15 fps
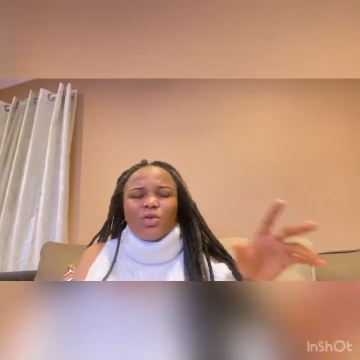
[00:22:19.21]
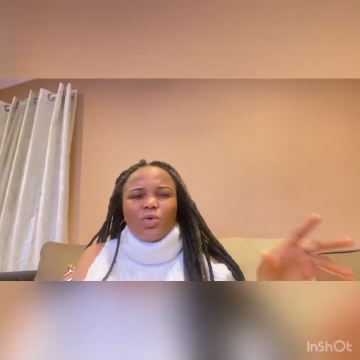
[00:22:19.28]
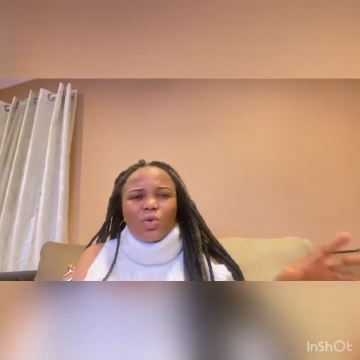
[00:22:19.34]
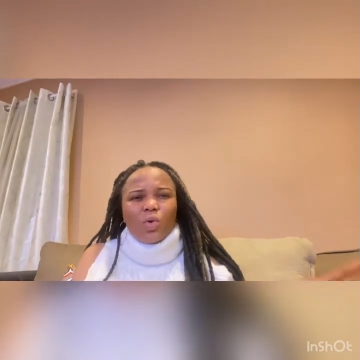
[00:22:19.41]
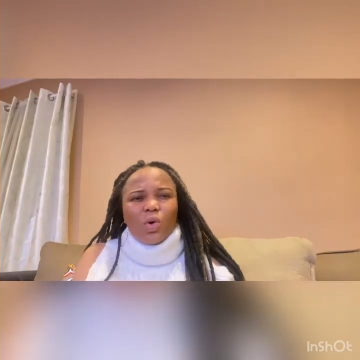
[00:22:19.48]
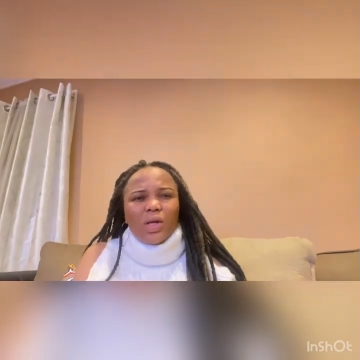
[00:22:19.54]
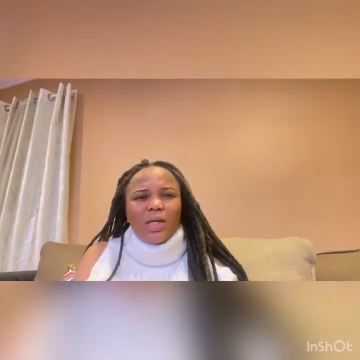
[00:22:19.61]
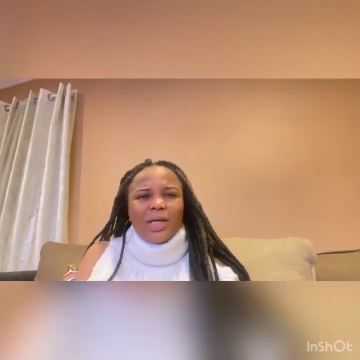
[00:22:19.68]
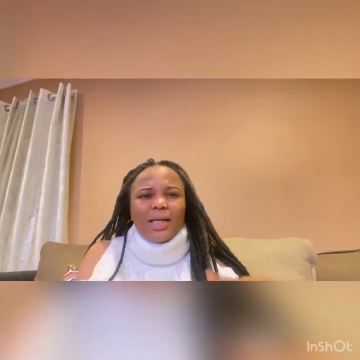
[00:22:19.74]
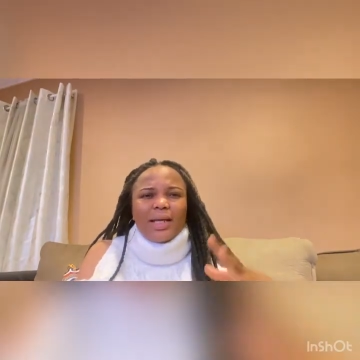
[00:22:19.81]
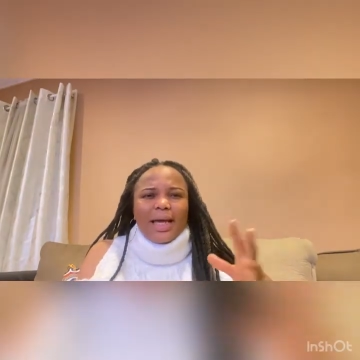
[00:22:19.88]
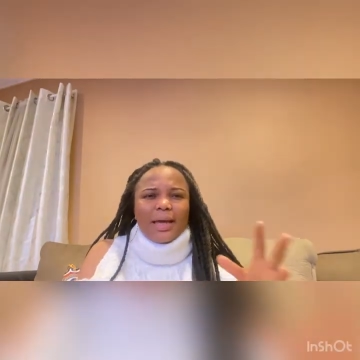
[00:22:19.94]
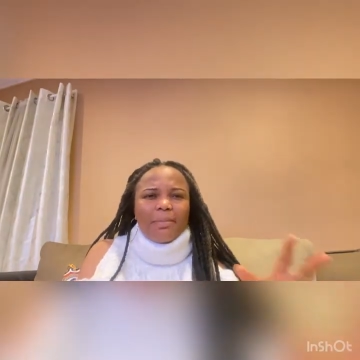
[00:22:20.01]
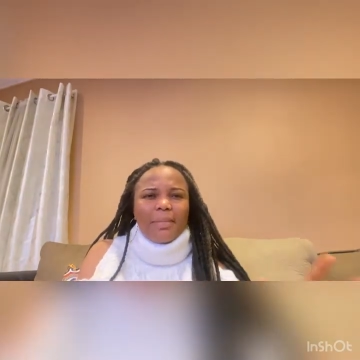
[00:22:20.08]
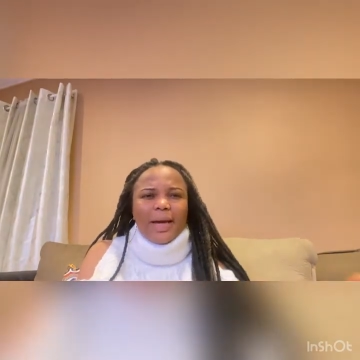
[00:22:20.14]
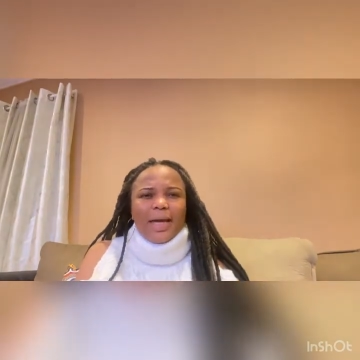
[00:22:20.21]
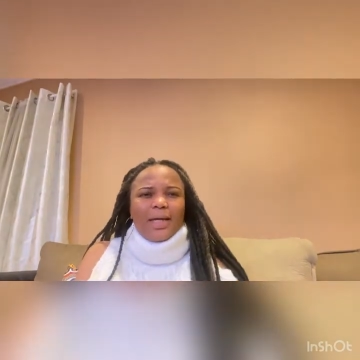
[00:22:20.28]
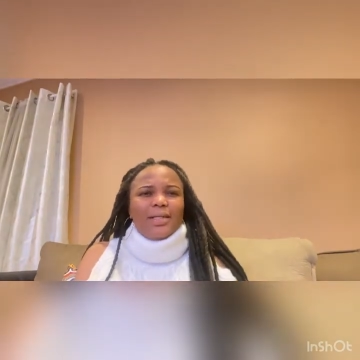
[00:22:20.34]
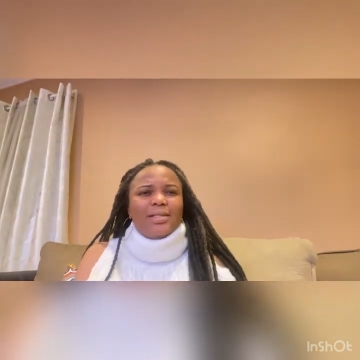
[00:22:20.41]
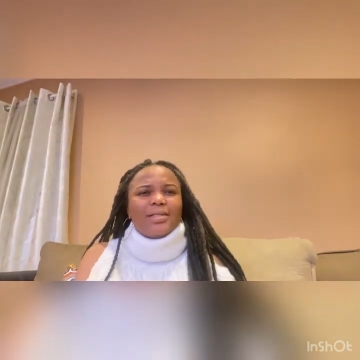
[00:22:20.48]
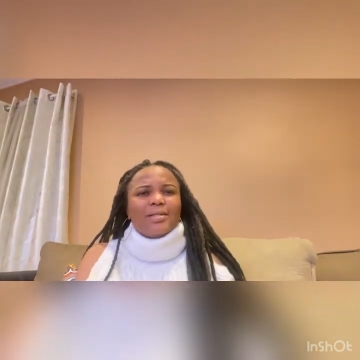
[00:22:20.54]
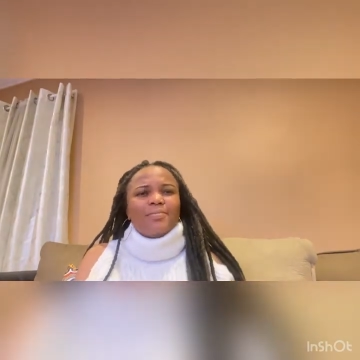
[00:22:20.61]
colleague like
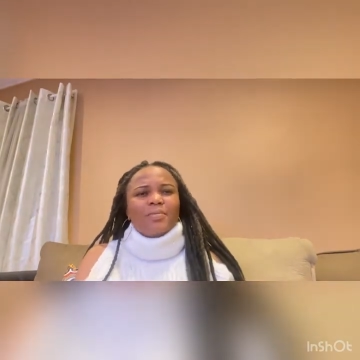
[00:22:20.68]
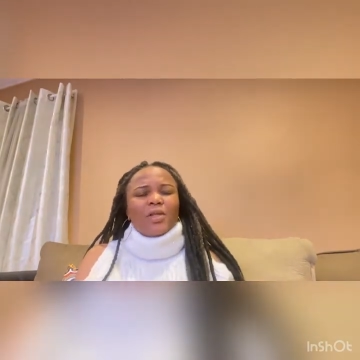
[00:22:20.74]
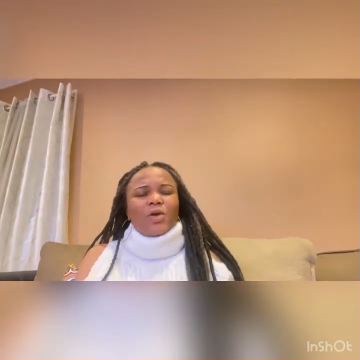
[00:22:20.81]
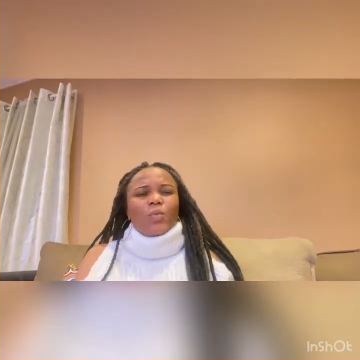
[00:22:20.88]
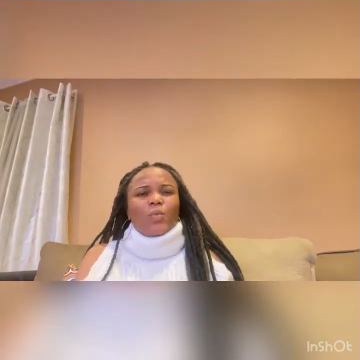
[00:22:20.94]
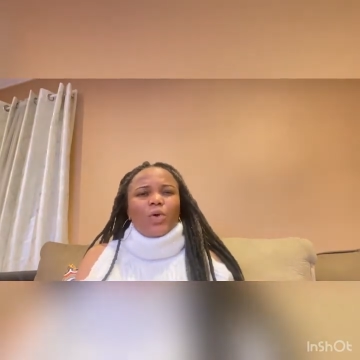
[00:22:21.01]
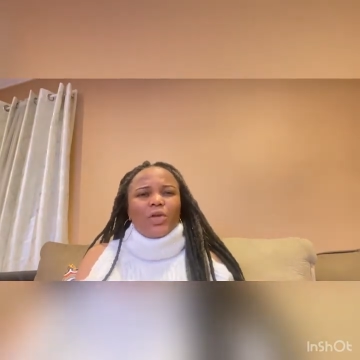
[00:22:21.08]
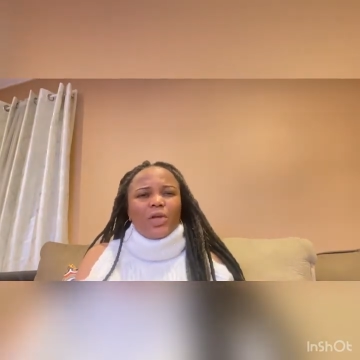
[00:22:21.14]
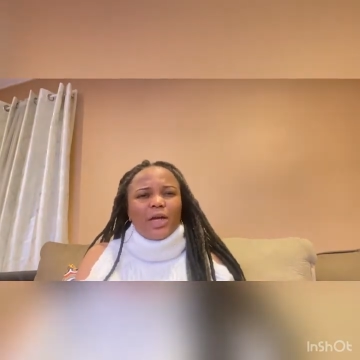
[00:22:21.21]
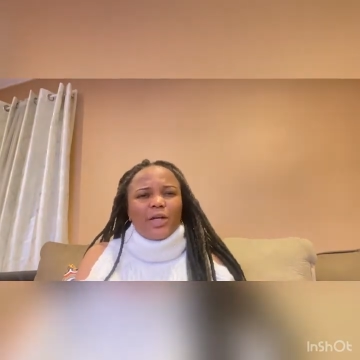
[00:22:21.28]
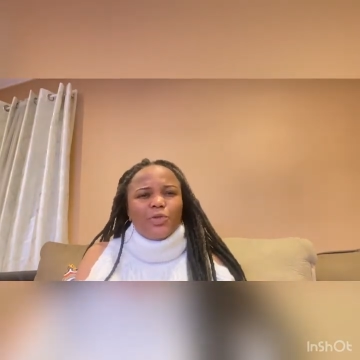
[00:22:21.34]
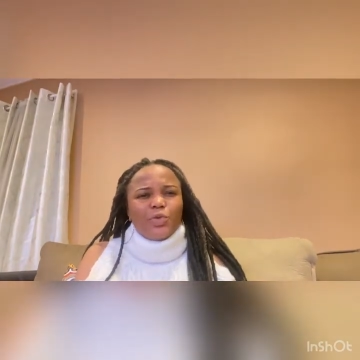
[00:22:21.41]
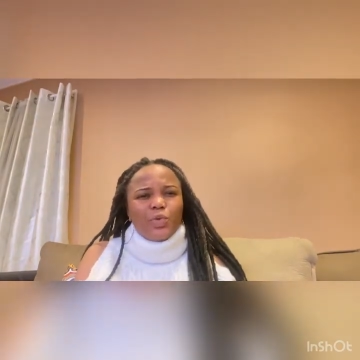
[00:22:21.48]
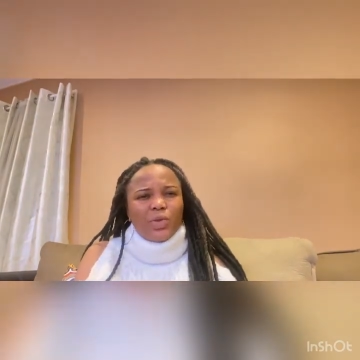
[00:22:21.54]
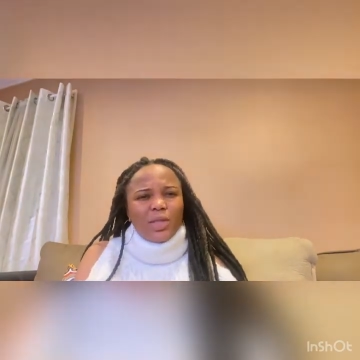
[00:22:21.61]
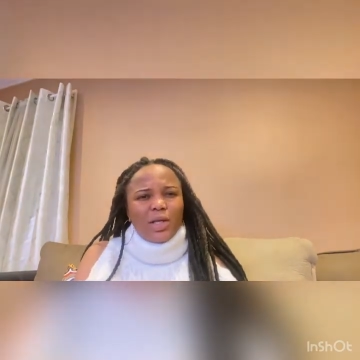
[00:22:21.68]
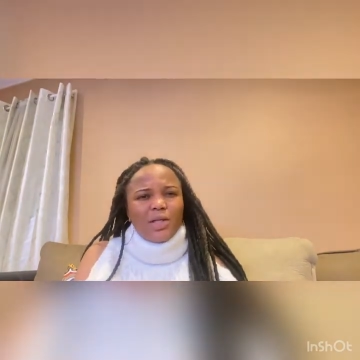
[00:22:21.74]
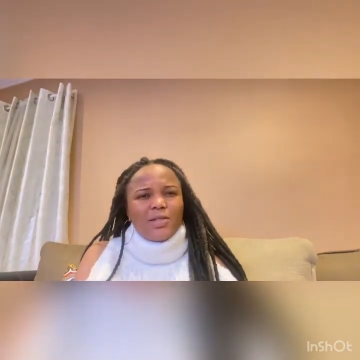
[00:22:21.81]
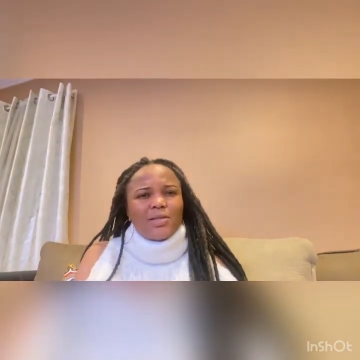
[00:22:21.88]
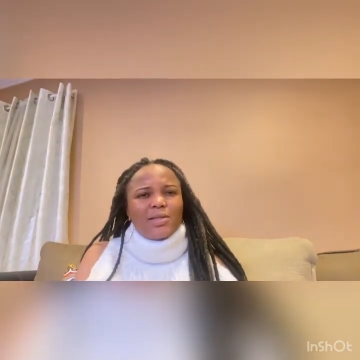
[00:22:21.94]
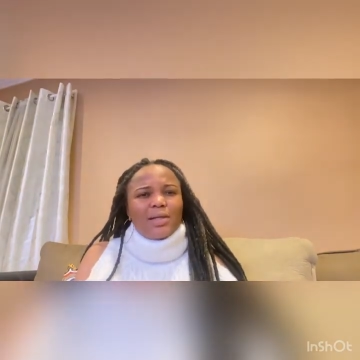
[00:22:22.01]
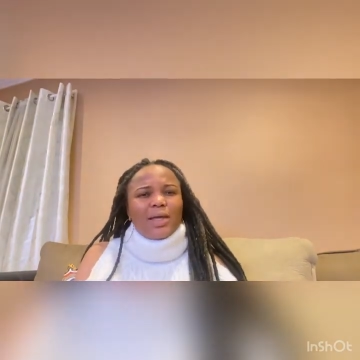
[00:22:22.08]
minds, where you can do things
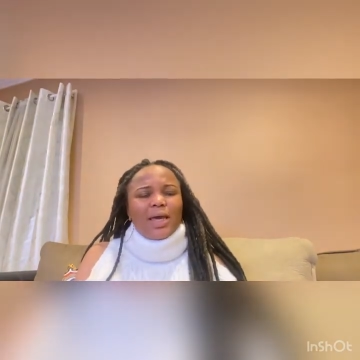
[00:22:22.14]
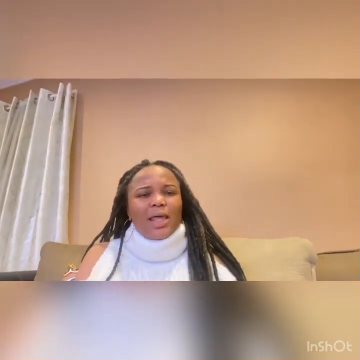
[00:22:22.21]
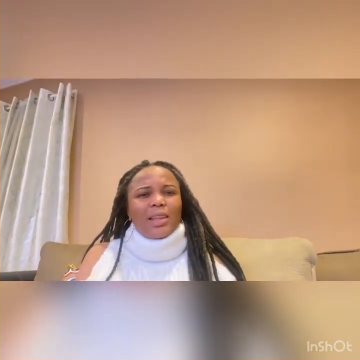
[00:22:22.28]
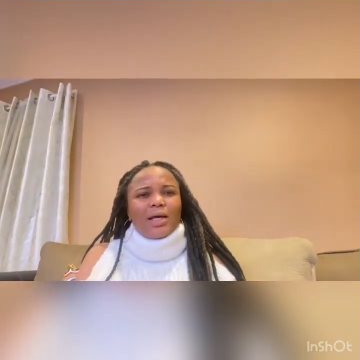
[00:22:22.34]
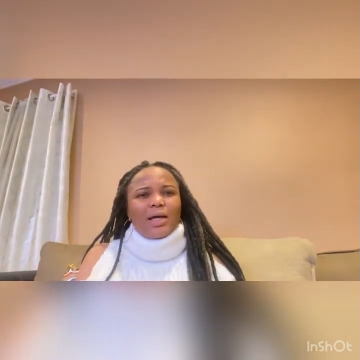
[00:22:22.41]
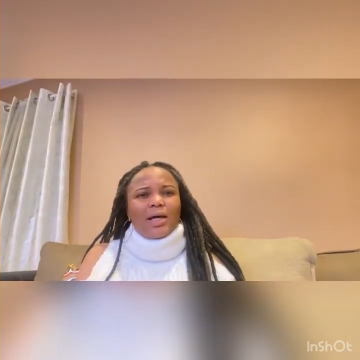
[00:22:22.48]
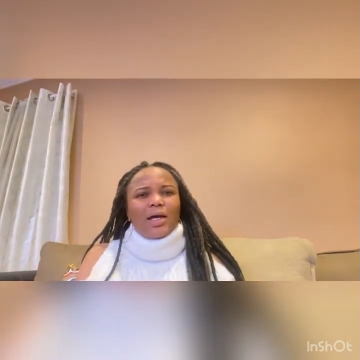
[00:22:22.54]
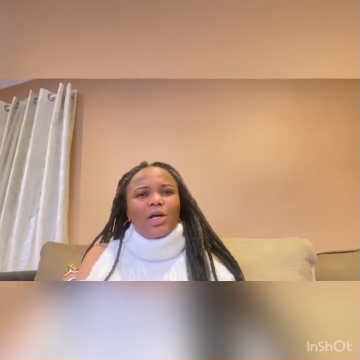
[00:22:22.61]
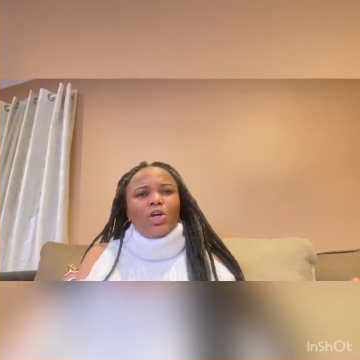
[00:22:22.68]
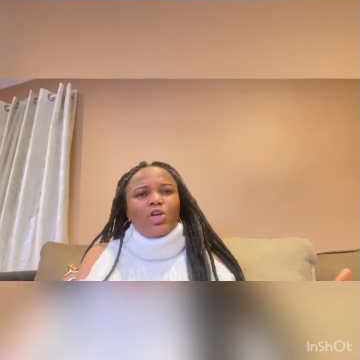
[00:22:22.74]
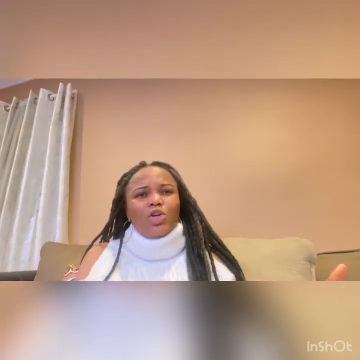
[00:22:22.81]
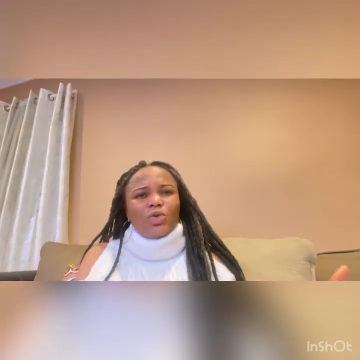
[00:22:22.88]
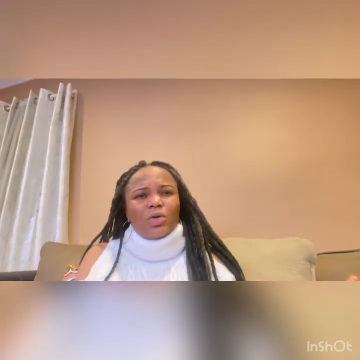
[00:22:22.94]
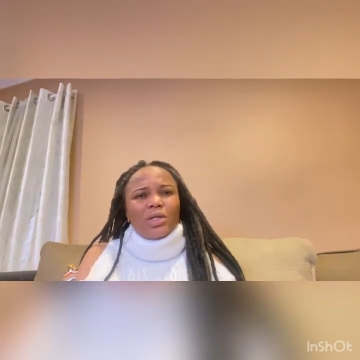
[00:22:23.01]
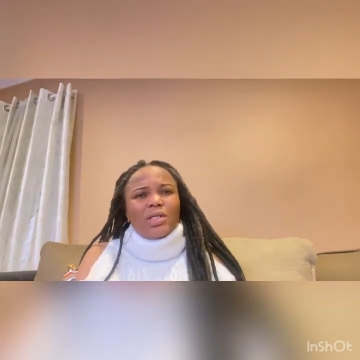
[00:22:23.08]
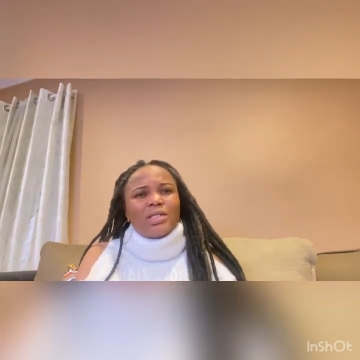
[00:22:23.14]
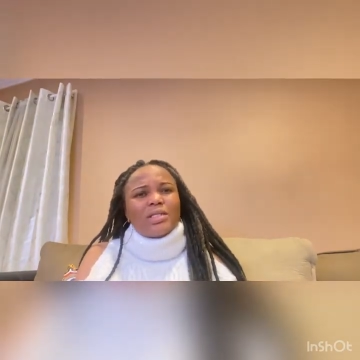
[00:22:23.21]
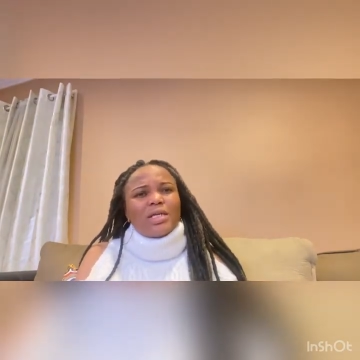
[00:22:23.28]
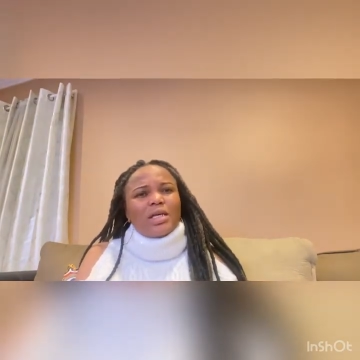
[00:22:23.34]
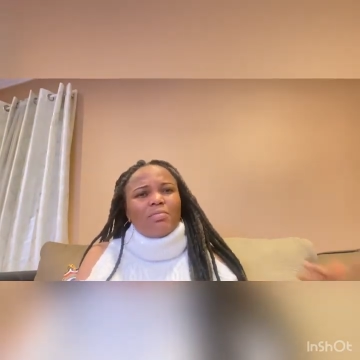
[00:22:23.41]
together. This take me